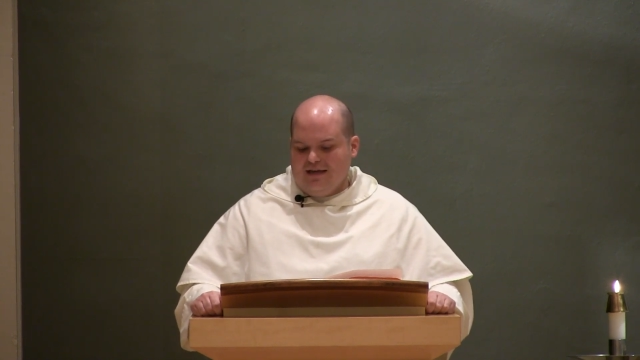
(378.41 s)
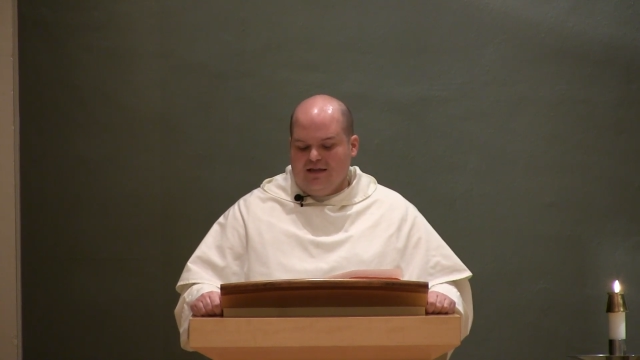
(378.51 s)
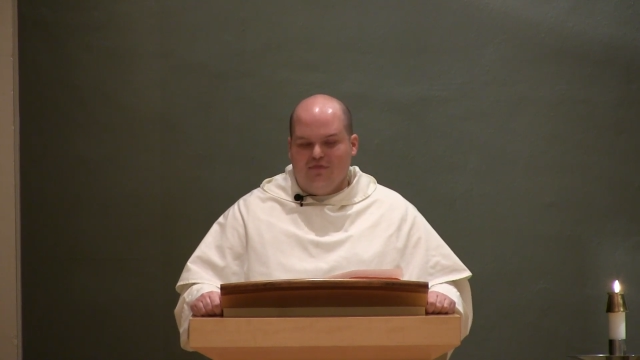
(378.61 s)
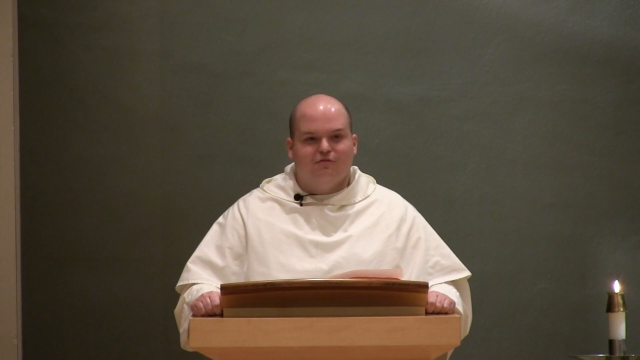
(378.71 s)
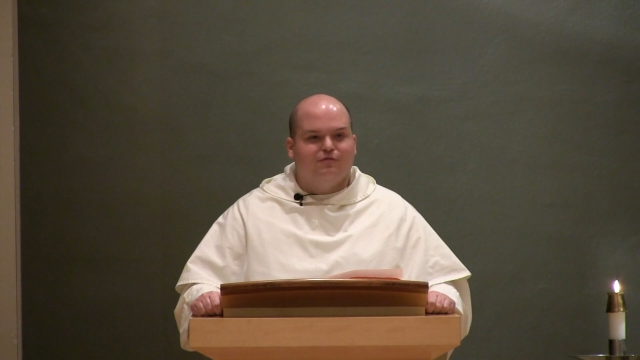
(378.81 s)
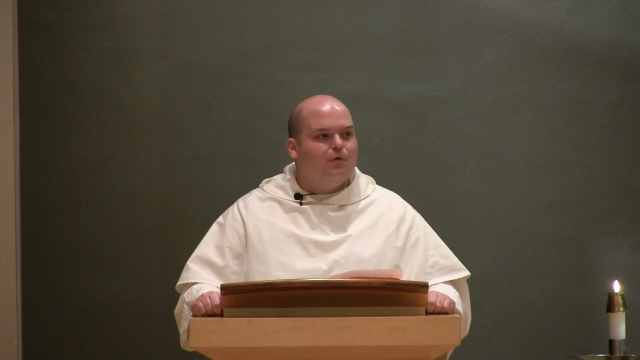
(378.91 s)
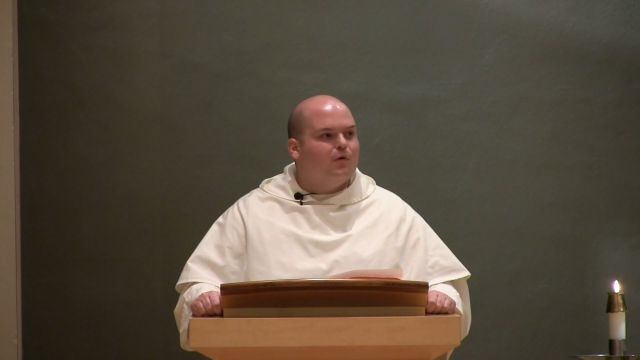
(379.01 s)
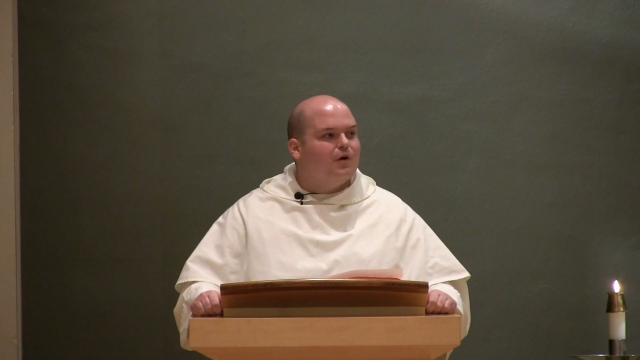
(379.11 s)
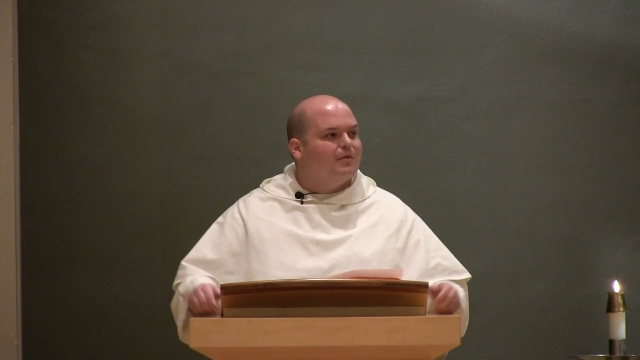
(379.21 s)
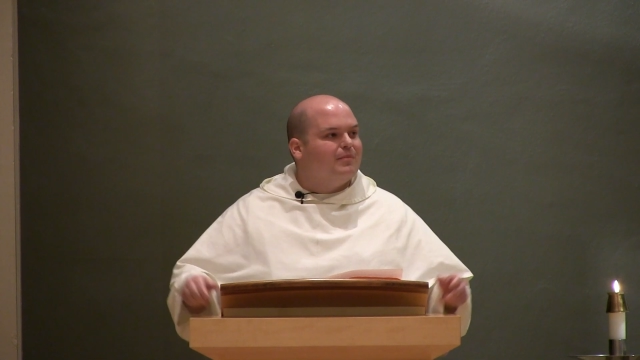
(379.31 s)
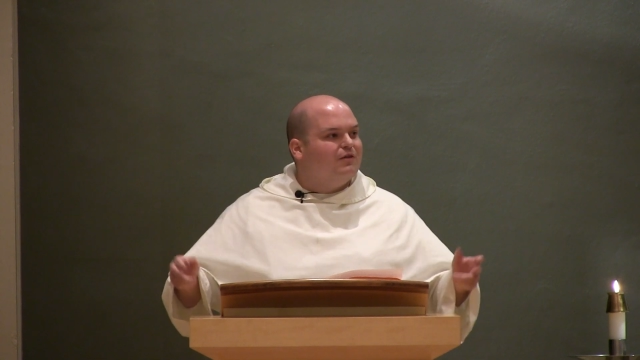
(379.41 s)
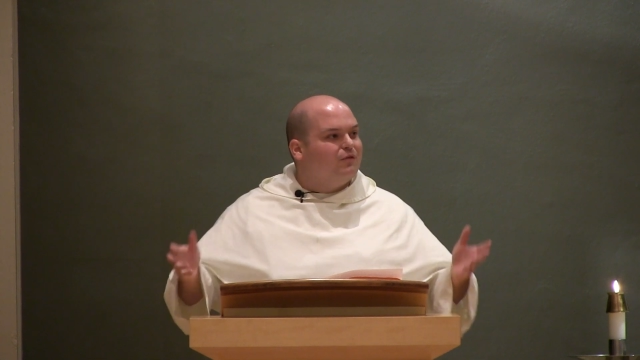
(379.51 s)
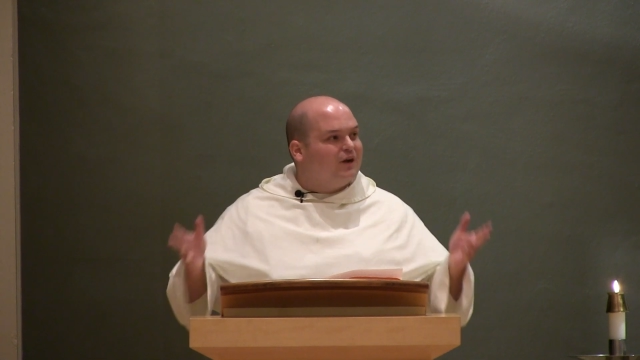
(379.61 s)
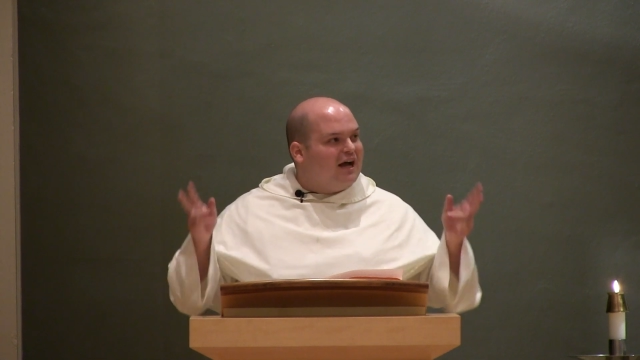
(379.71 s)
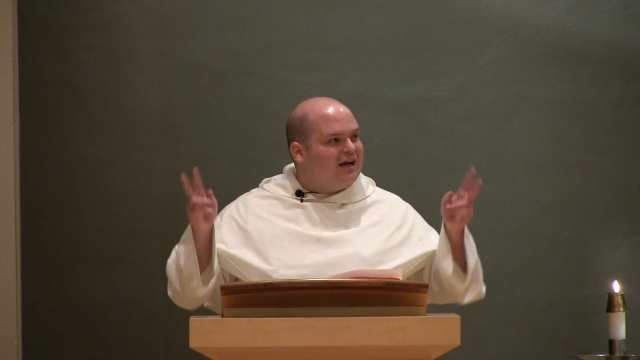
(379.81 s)
in the form of
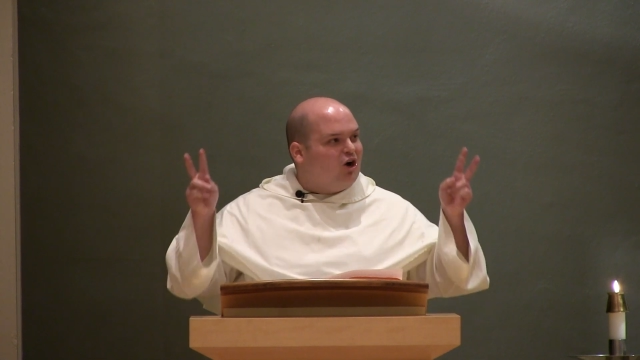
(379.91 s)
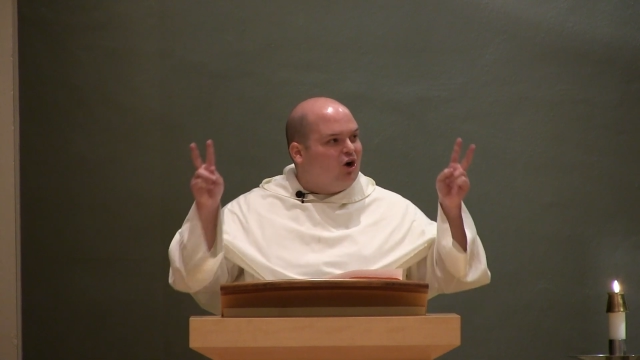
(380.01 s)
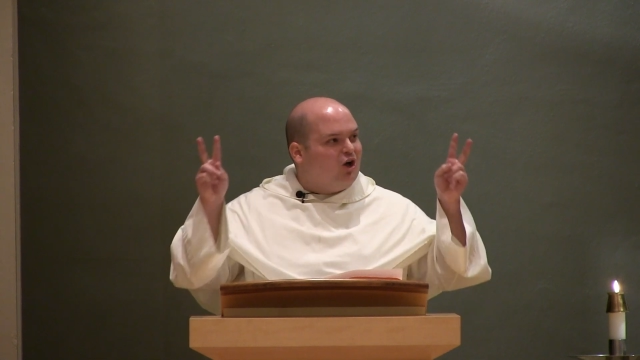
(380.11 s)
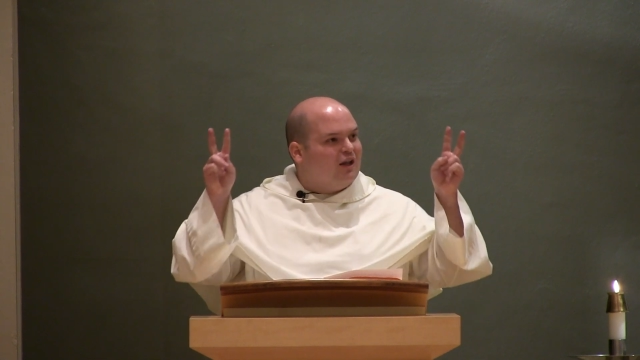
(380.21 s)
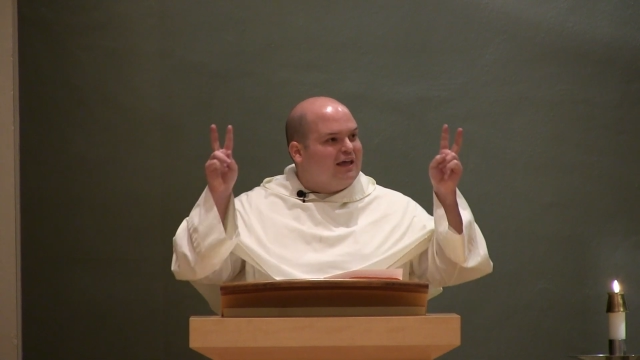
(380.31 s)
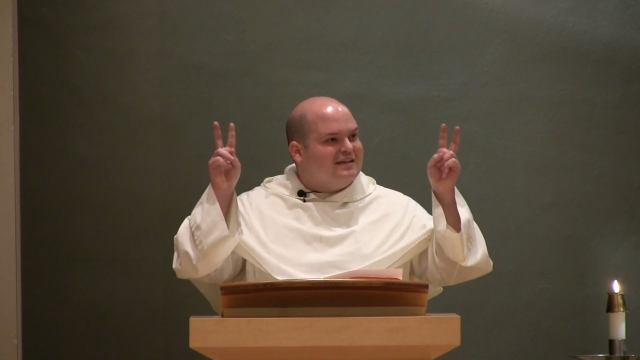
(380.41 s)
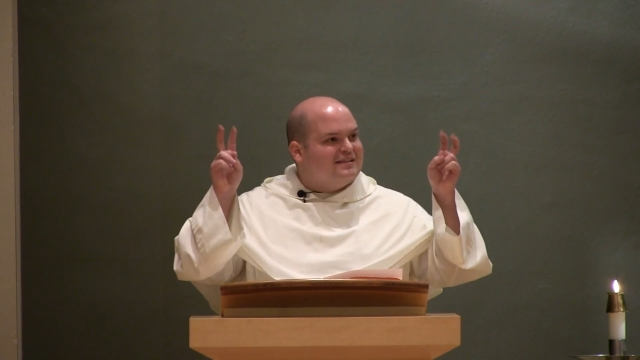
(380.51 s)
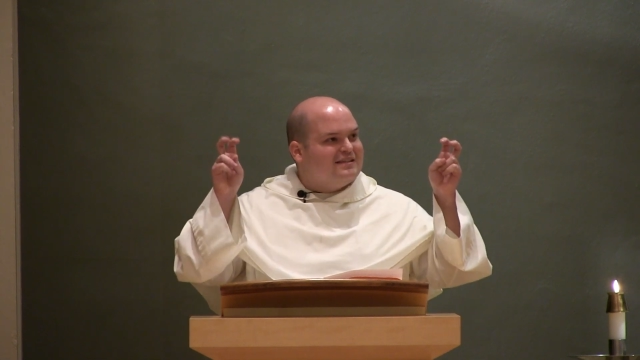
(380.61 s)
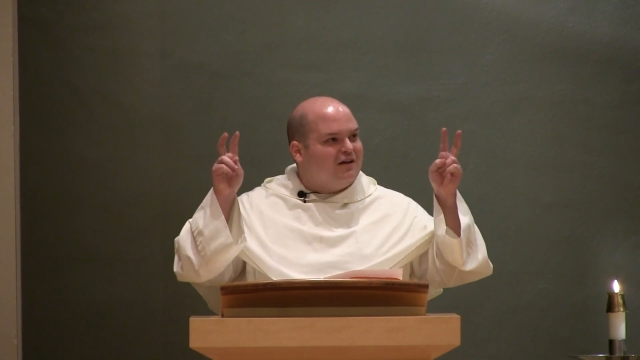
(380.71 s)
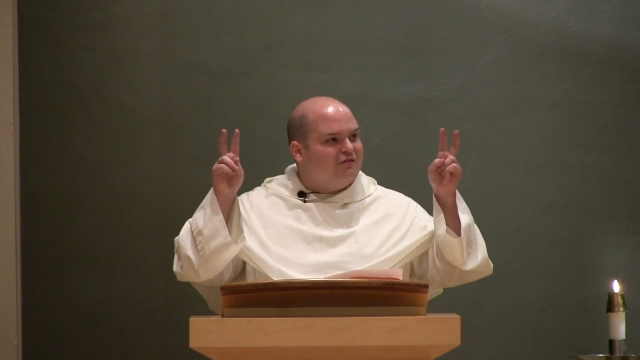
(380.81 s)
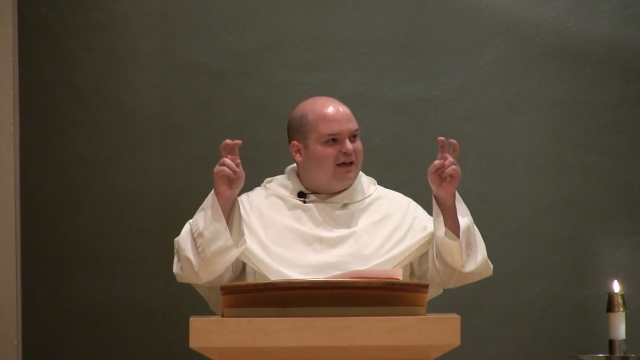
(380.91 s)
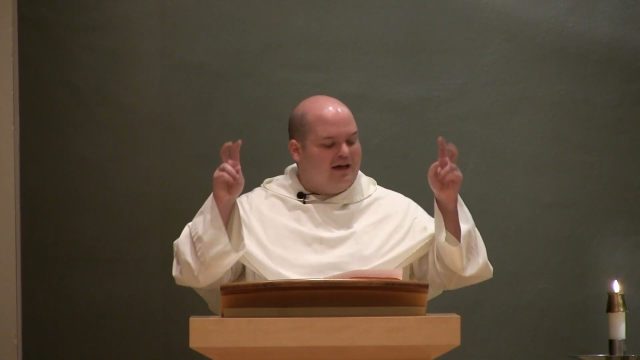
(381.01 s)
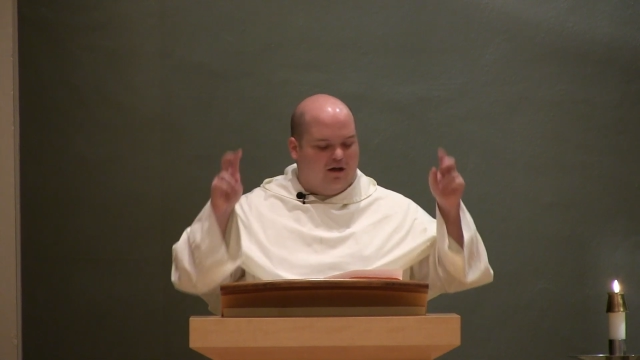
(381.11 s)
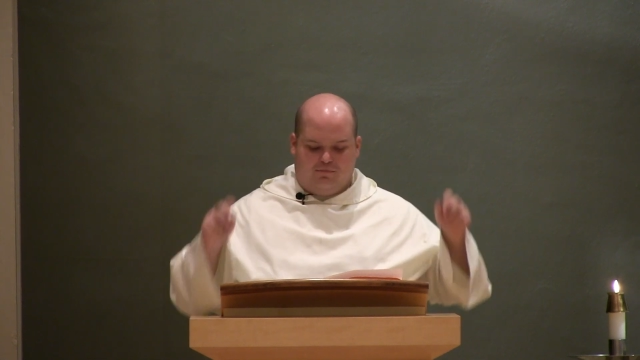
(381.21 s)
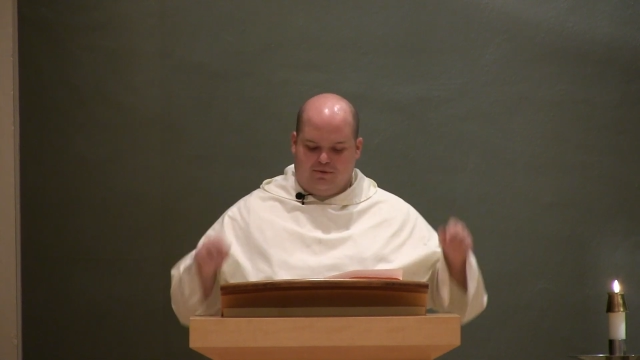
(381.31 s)
what I call a
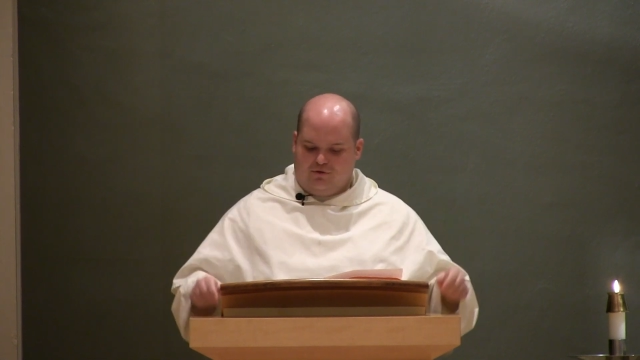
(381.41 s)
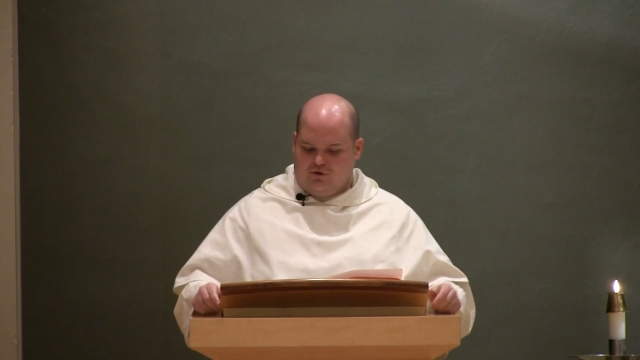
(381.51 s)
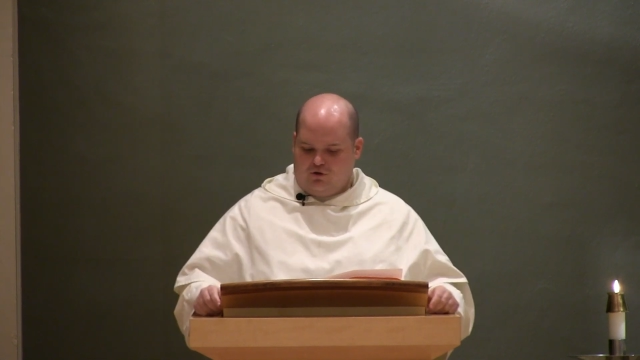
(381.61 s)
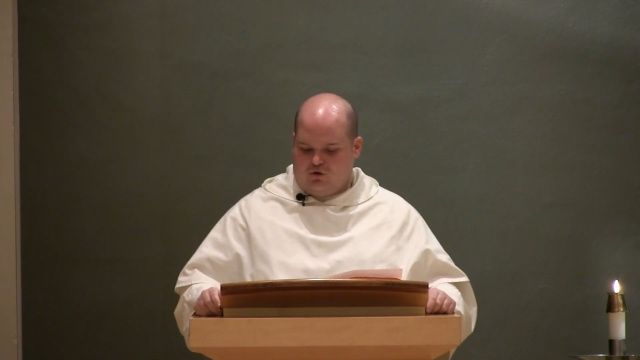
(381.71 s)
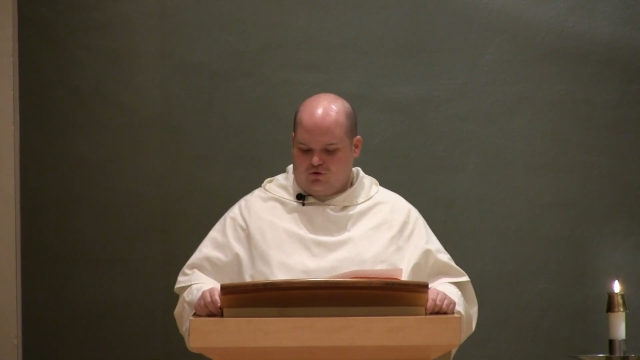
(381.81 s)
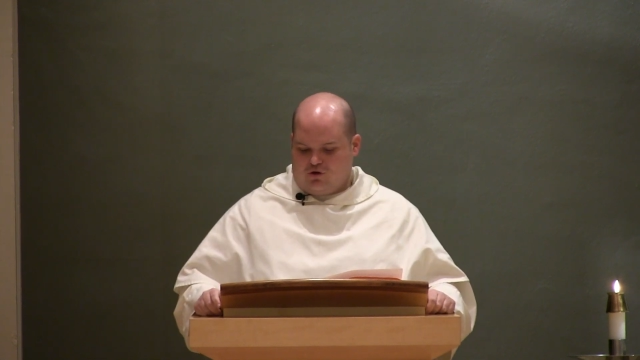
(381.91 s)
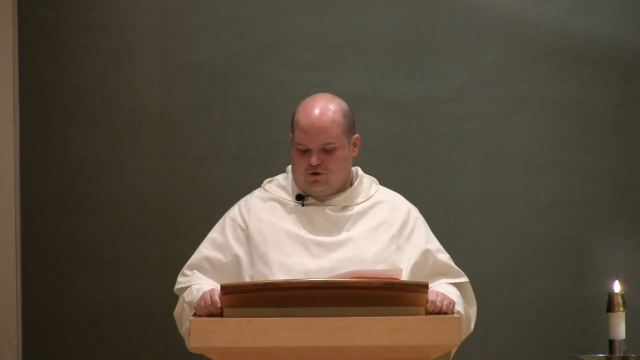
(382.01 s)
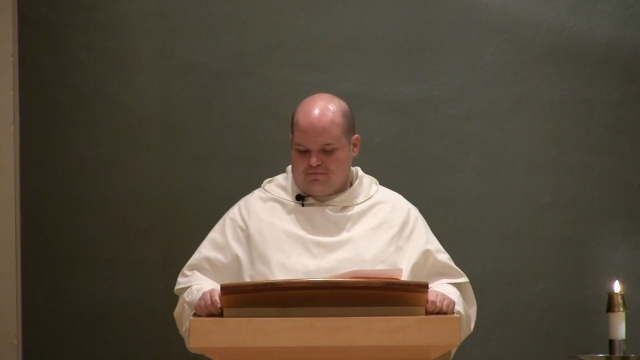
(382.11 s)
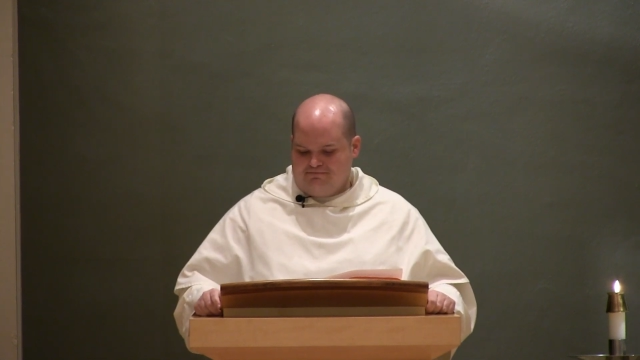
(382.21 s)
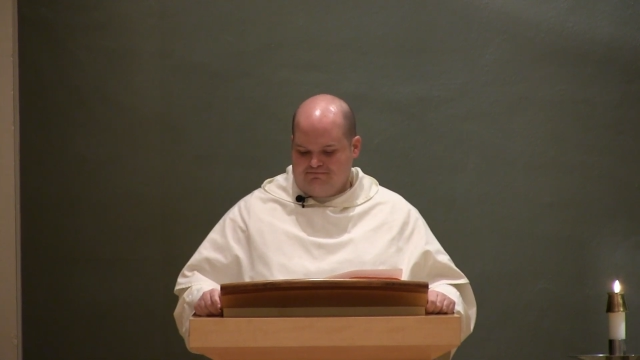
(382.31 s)
self-help culture.